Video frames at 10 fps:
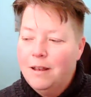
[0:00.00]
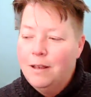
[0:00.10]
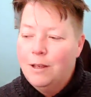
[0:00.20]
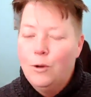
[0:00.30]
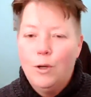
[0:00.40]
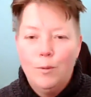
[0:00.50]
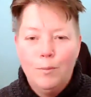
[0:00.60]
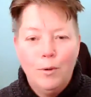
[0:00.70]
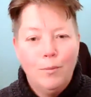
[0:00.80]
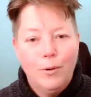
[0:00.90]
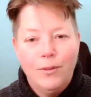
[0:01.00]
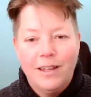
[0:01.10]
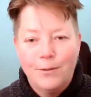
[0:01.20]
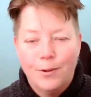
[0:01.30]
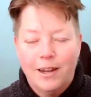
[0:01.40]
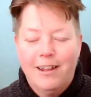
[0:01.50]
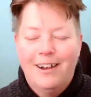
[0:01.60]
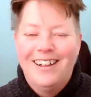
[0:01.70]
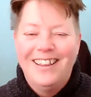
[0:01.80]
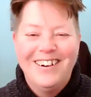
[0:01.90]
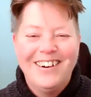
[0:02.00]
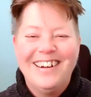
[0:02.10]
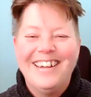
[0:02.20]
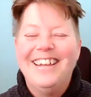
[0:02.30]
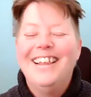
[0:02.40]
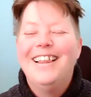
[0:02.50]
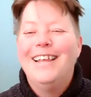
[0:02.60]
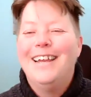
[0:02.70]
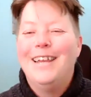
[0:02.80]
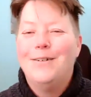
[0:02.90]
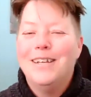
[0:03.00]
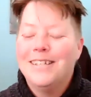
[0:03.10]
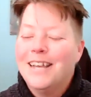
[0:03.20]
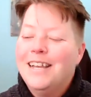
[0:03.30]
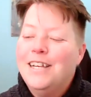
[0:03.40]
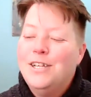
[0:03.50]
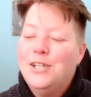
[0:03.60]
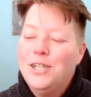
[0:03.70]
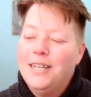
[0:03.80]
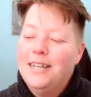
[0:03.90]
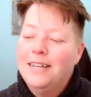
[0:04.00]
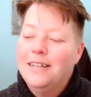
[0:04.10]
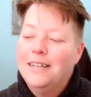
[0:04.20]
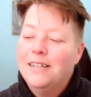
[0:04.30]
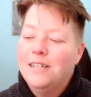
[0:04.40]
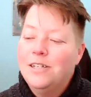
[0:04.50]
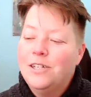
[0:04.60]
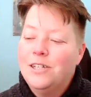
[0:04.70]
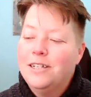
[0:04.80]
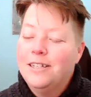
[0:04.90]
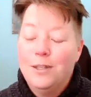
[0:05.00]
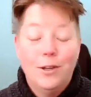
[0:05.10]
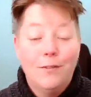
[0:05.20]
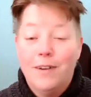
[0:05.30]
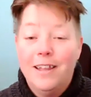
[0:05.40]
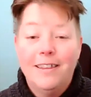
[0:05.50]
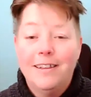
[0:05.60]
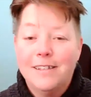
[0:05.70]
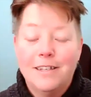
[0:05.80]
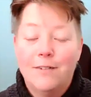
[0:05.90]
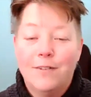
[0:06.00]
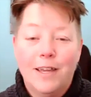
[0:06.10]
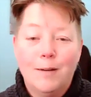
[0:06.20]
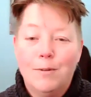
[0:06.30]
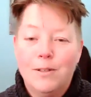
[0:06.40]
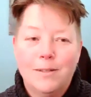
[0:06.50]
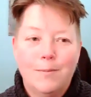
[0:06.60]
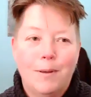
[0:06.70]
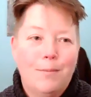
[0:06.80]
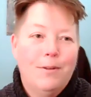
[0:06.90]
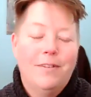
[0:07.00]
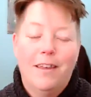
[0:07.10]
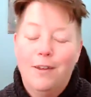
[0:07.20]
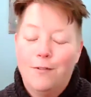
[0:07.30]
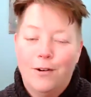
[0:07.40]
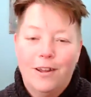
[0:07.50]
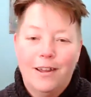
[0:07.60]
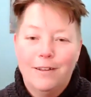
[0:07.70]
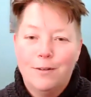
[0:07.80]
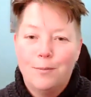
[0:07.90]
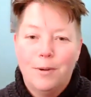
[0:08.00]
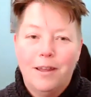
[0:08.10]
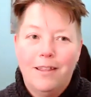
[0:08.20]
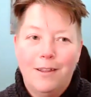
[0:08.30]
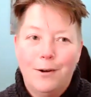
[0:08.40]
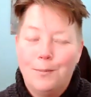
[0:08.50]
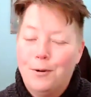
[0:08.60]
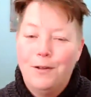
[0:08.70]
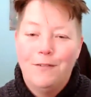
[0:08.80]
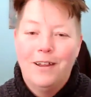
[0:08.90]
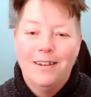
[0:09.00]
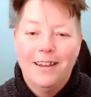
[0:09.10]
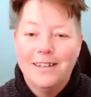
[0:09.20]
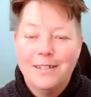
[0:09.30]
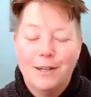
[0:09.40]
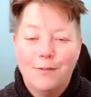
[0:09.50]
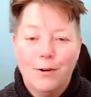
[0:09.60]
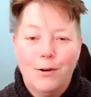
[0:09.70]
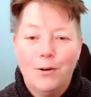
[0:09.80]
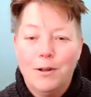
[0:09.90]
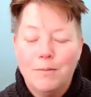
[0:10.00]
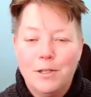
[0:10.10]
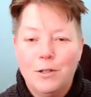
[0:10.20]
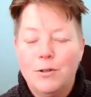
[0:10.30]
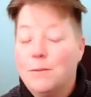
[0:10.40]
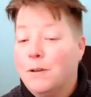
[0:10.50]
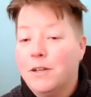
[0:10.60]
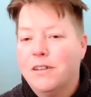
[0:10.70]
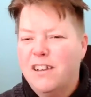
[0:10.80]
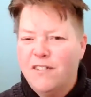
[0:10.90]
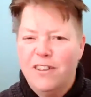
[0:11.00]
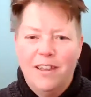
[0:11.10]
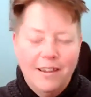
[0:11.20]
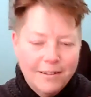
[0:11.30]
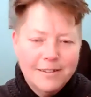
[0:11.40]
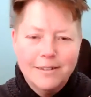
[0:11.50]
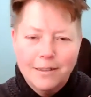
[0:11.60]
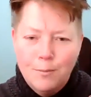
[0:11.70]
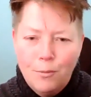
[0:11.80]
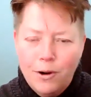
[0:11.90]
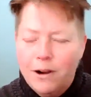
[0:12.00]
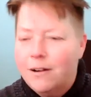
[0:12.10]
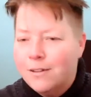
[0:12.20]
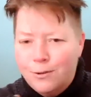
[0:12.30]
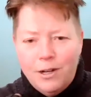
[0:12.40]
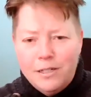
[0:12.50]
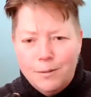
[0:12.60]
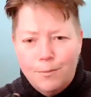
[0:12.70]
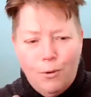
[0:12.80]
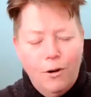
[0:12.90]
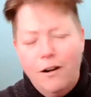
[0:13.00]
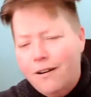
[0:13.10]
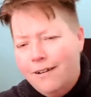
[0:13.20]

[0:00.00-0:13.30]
Lulu Moo Moo, that's what I call her. Anyways, you can find these stuffed animals. People say they're for kids, but they're pretty fantastic for grown-ups too, especially if you like sleep weird. It's great support.